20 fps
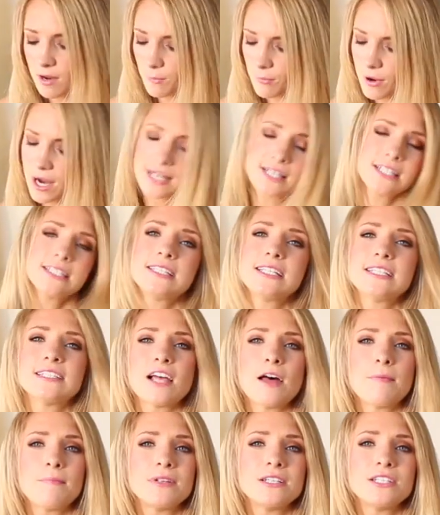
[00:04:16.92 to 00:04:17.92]
Practice these
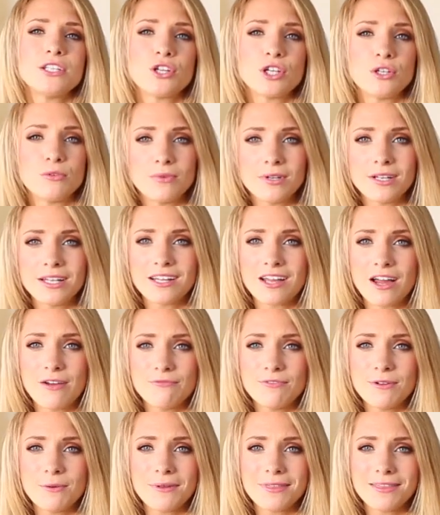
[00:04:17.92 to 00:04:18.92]
up until you're really
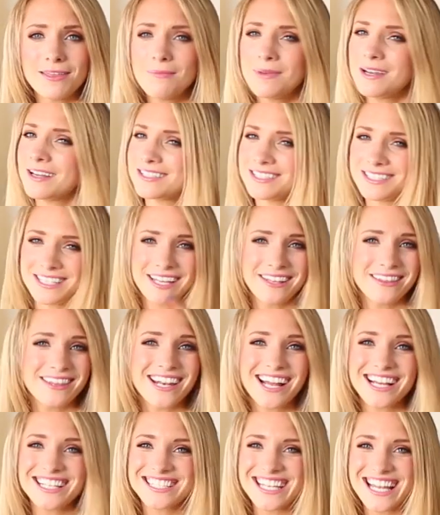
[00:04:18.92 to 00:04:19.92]
comfy with them, and I'll see you in the
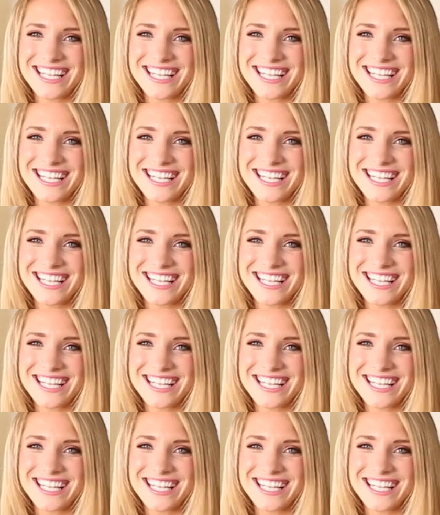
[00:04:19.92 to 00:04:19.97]
next